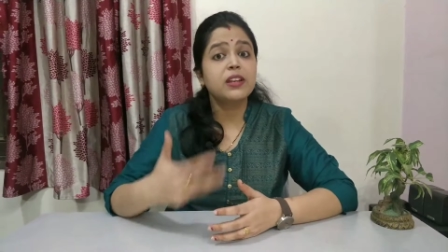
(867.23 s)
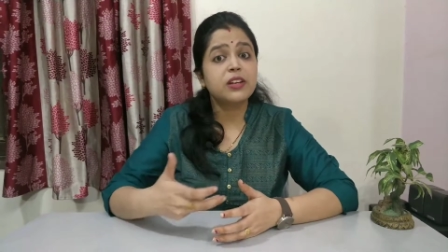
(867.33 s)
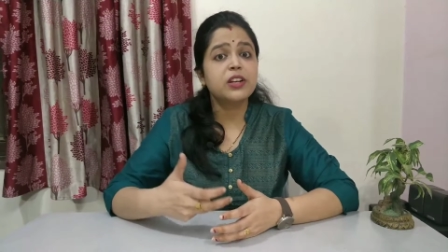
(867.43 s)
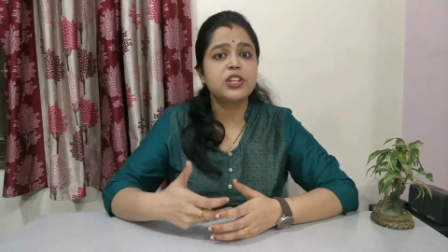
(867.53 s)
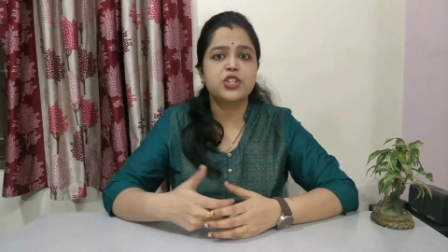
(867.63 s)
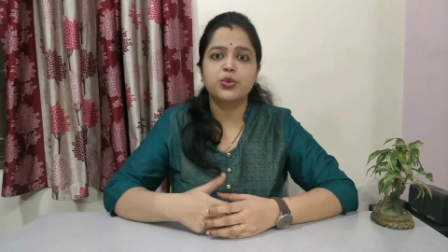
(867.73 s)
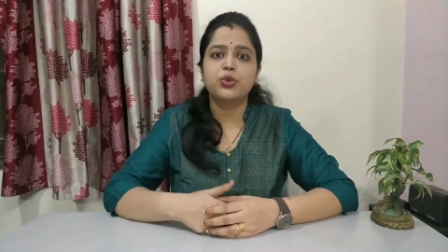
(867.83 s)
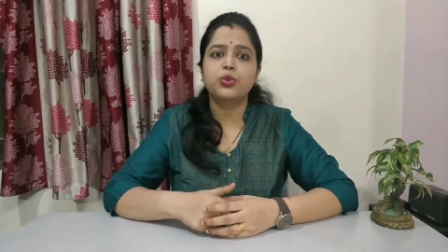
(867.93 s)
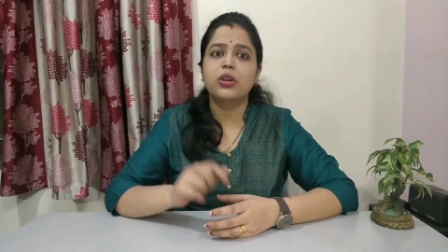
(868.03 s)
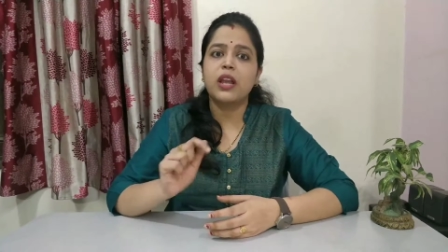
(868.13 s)
encourage
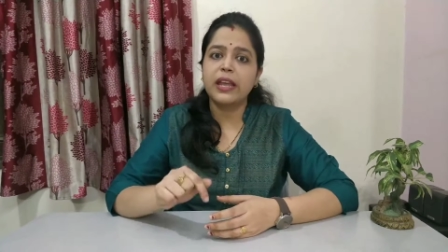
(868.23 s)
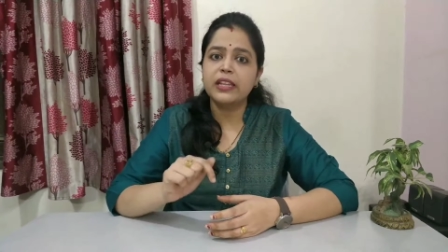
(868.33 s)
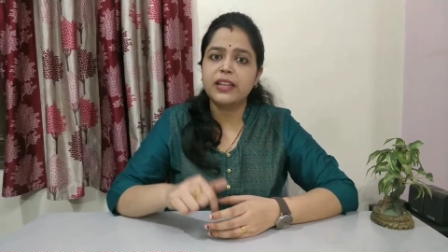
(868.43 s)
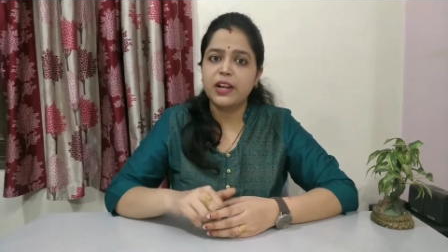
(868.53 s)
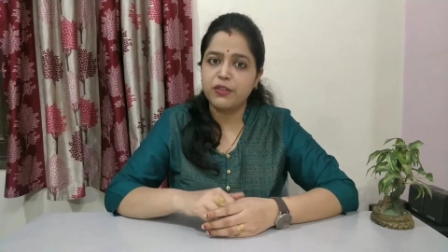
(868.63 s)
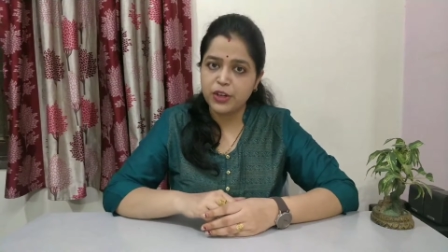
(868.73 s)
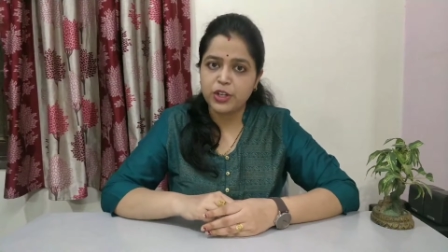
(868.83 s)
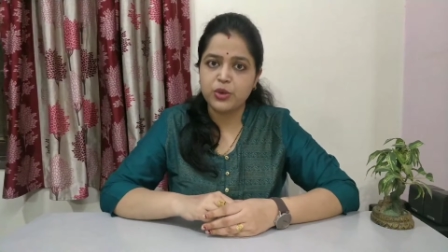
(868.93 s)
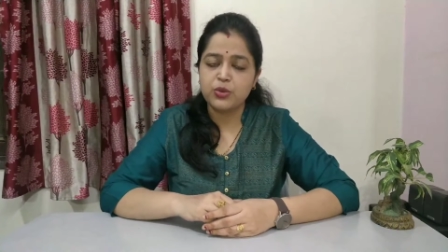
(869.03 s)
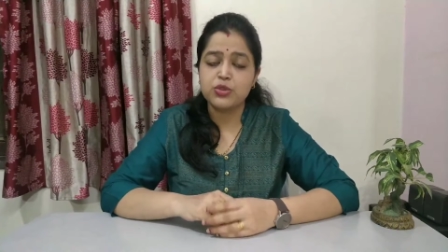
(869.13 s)
you to like this
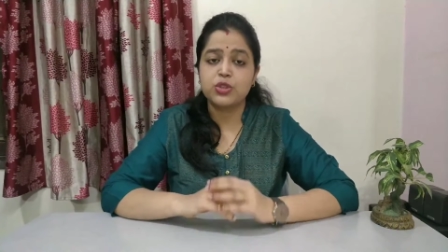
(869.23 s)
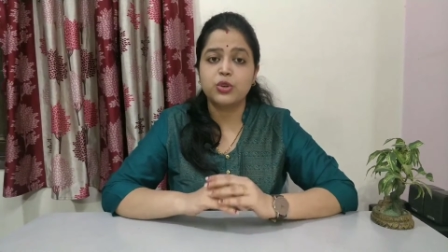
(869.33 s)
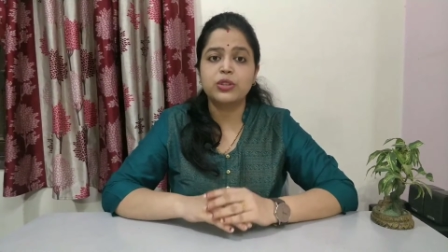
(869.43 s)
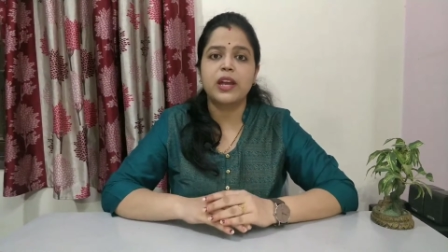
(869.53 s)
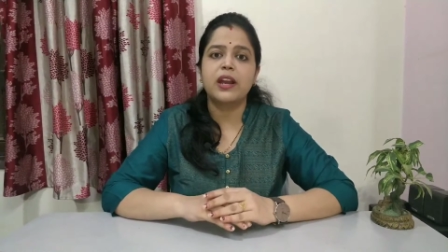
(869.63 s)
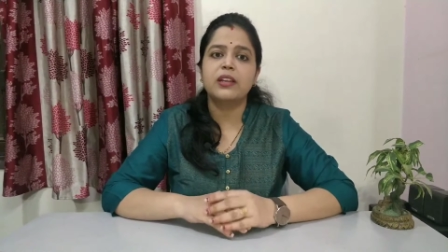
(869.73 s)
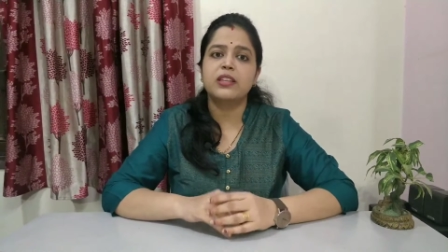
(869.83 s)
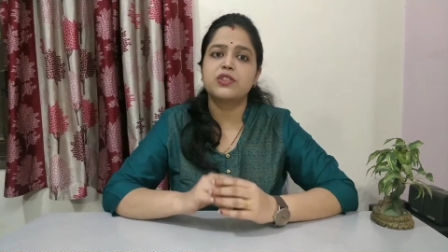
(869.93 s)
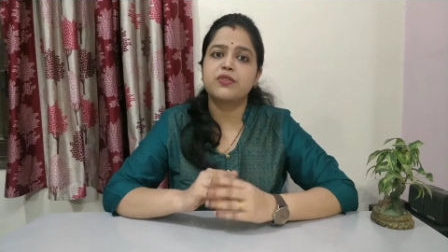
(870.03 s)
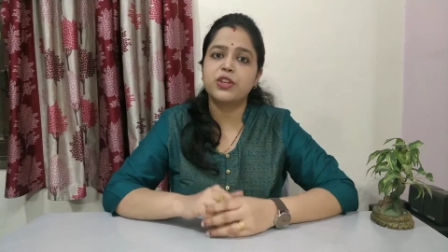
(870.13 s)
video so
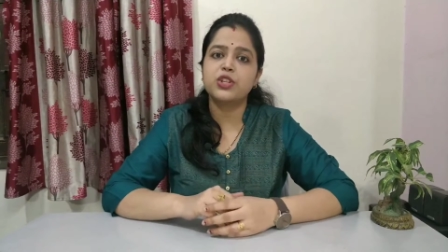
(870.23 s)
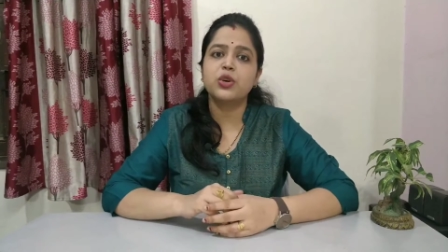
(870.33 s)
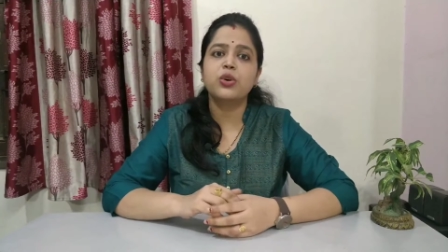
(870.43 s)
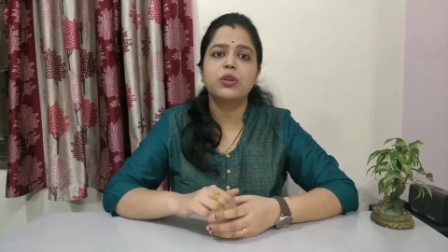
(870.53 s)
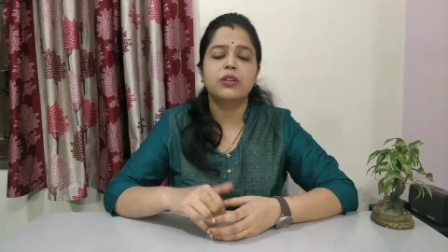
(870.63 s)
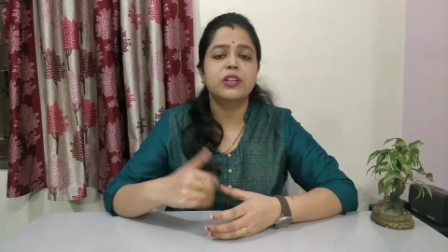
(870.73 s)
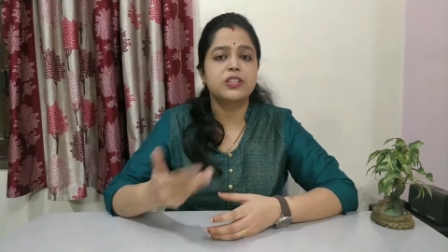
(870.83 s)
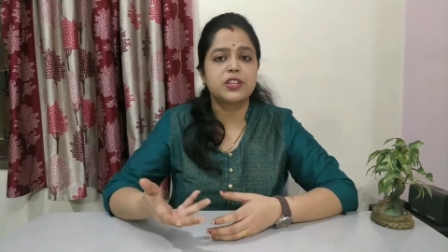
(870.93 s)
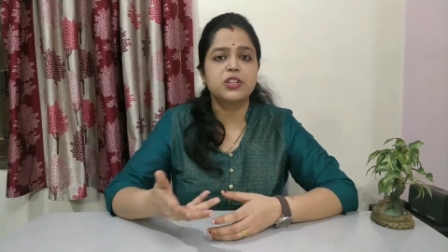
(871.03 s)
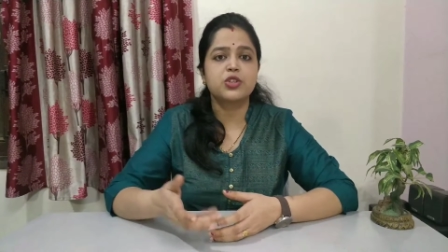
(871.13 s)
that this video
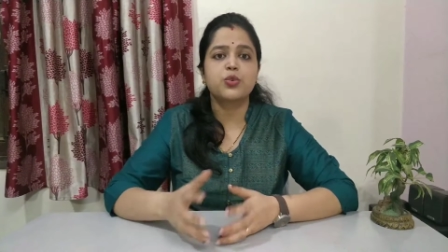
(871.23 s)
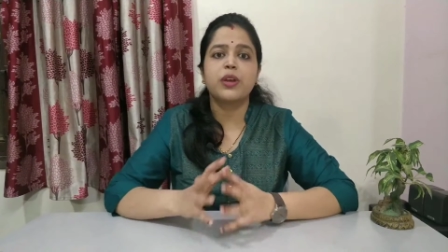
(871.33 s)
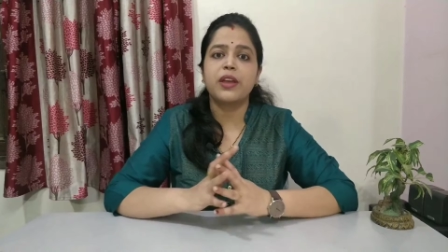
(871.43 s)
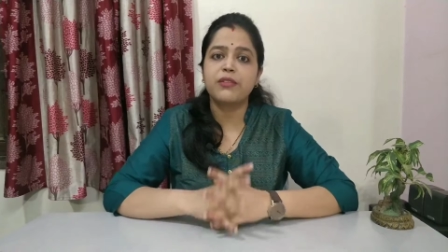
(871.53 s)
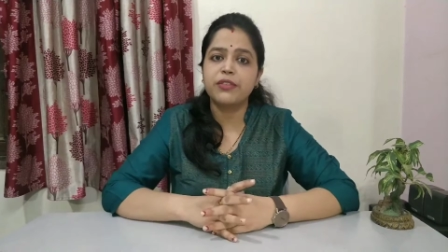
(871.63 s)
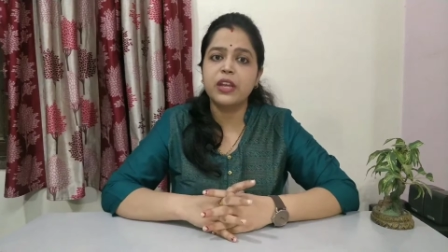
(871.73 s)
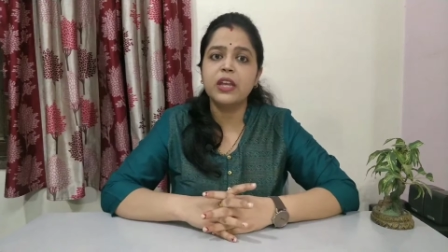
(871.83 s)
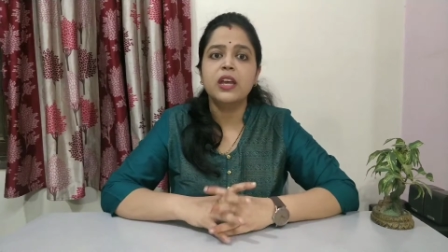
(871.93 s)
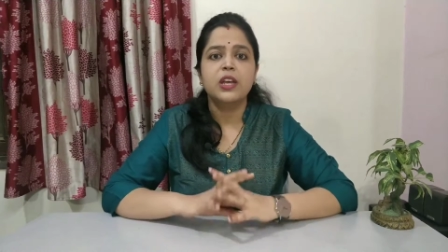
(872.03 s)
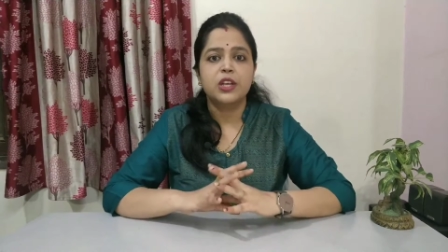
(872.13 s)
reaches to
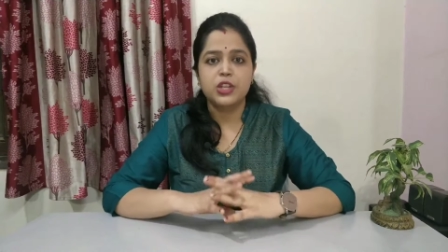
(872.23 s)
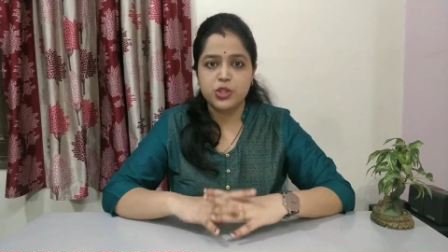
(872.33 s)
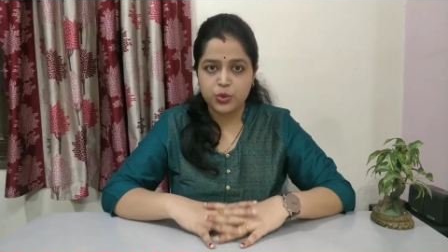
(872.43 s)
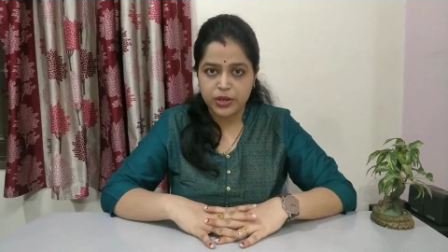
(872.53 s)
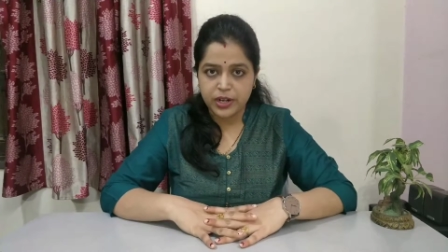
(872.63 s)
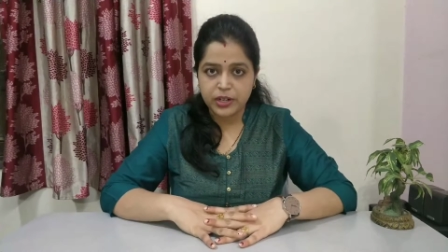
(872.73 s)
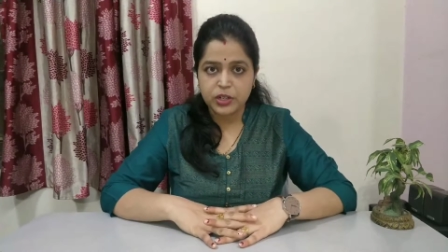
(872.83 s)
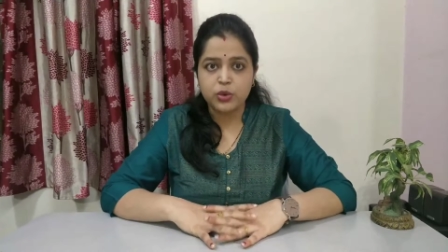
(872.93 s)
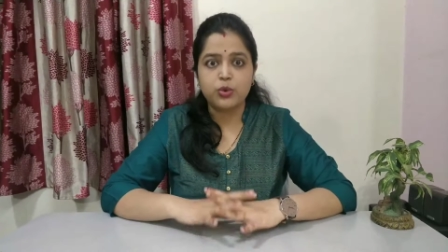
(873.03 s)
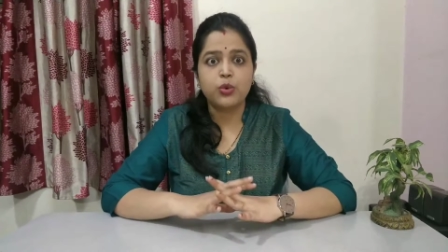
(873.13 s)
every
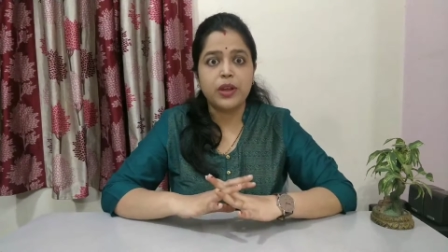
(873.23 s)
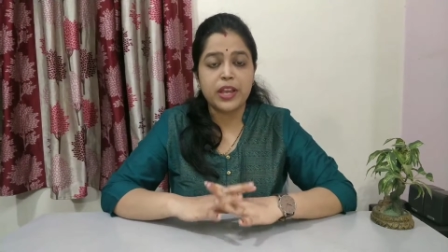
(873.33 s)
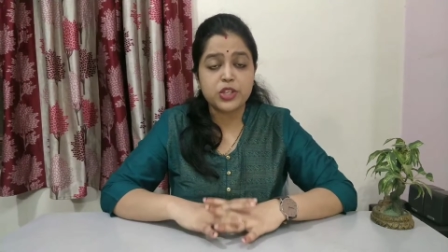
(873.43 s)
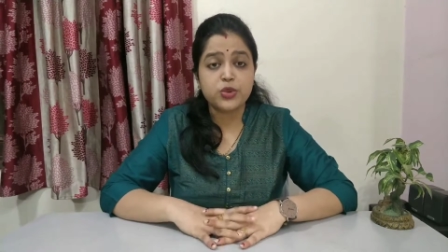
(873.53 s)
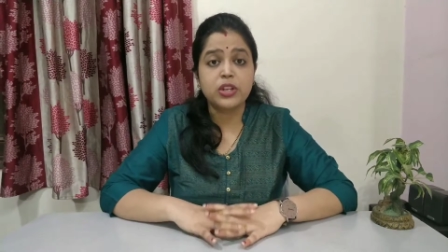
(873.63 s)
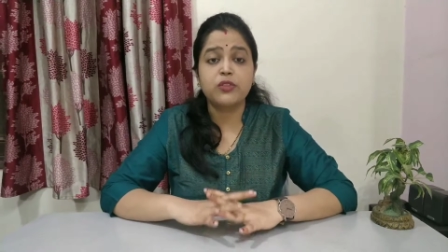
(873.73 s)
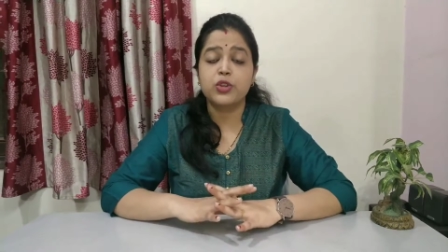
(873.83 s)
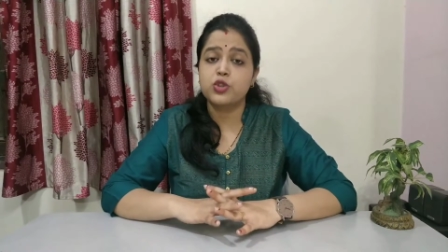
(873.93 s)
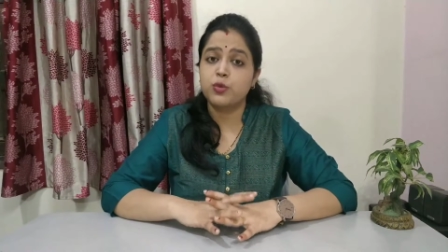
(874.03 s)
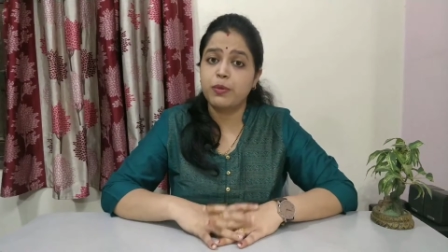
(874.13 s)
student who actually
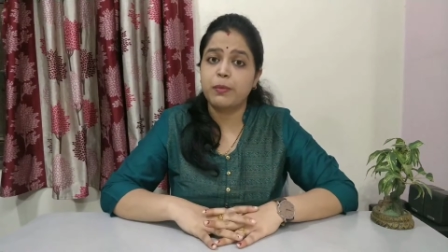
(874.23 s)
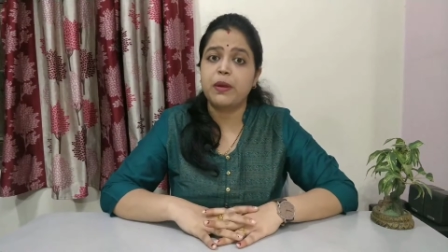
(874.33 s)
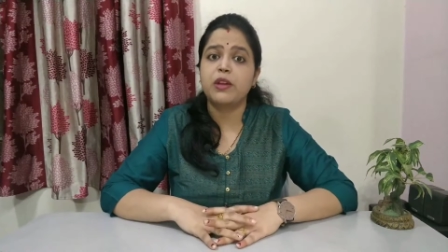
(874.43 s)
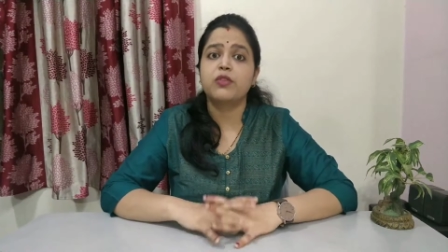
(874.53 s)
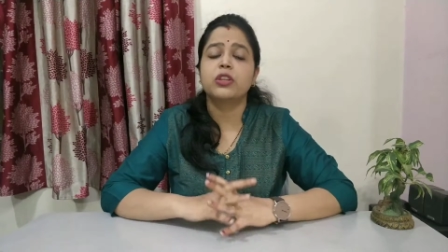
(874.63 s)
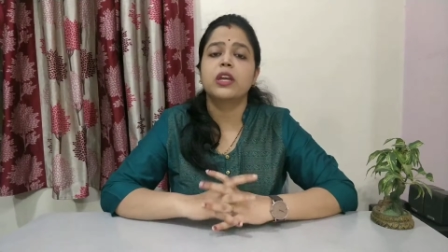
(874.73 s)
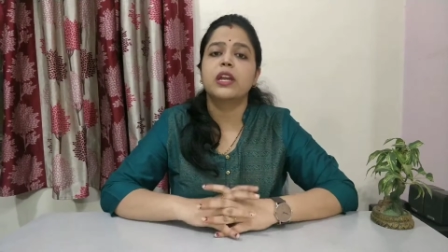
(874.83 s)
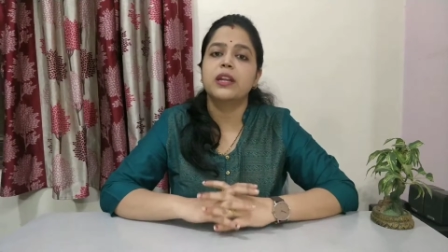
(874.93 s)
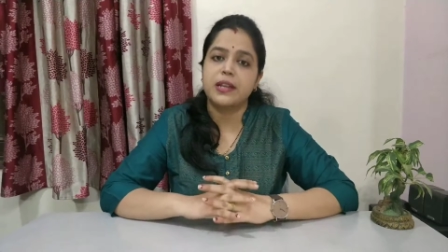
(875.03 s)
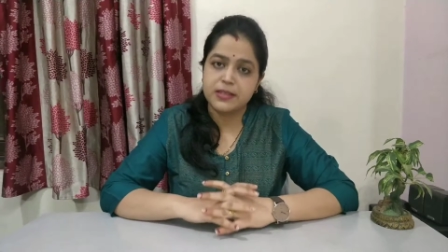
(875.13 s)
wants to prepare for the
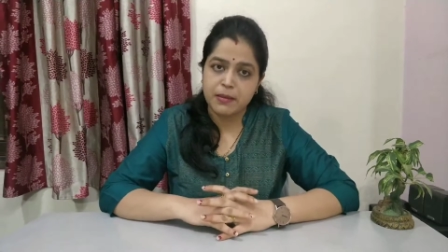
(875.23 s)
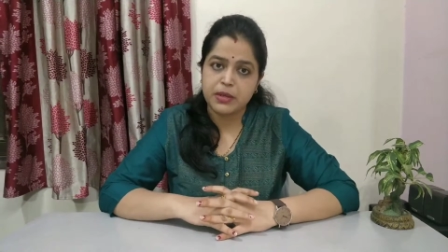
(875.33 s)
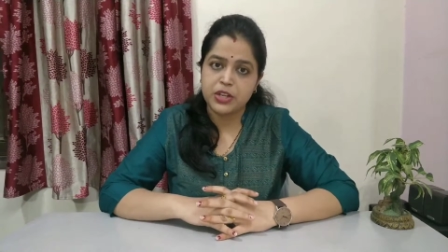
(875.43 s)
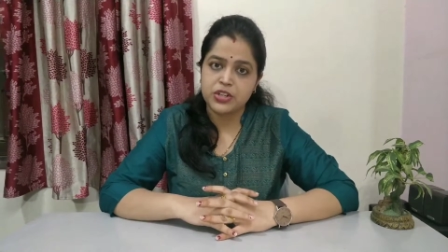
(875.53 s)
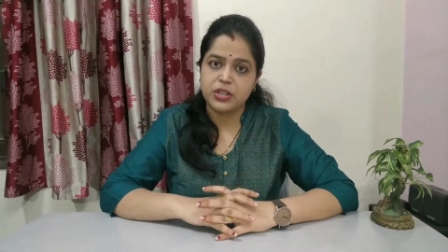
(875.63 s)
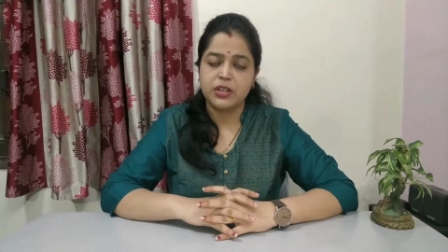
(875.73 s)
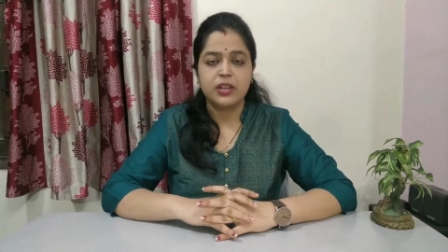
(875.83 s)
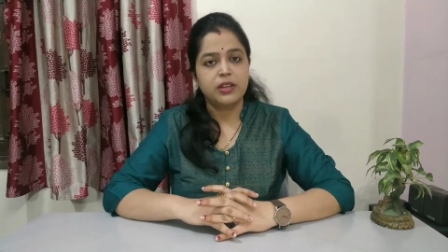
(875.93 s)
GATE examination.